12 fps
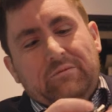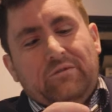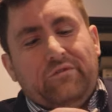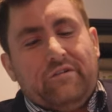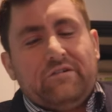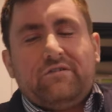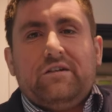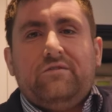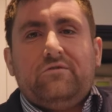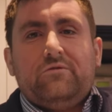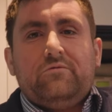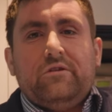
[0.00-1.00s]
He was very
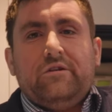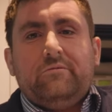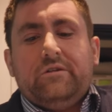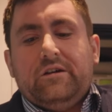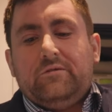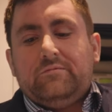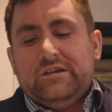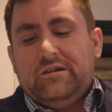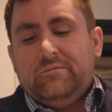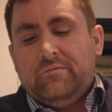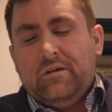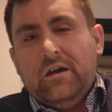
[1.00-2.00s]
grateful that we'd helped
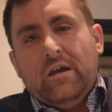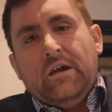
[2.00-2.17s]
him.